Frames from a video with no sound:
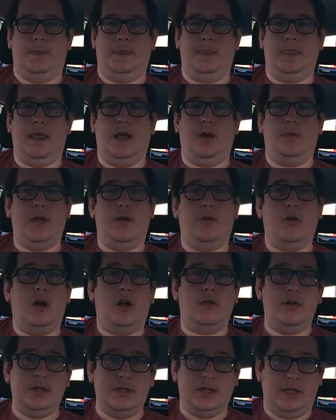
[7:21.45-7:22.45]
Now, there
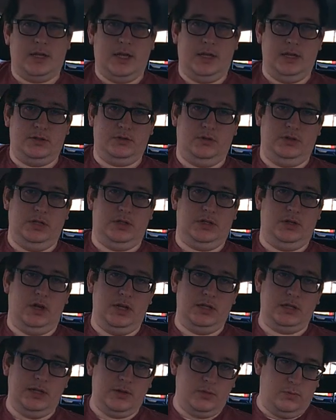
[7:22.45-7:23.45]
are indicators on your
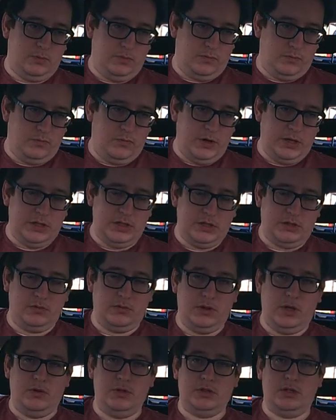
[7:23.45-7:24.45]
tyres, little ridges. You'll
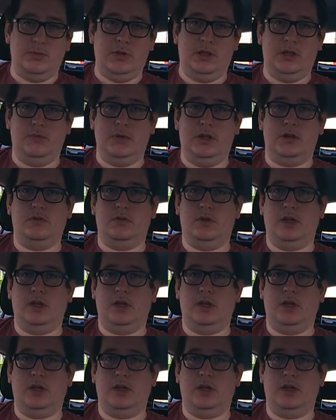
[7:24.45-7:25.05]
notice them in the middle.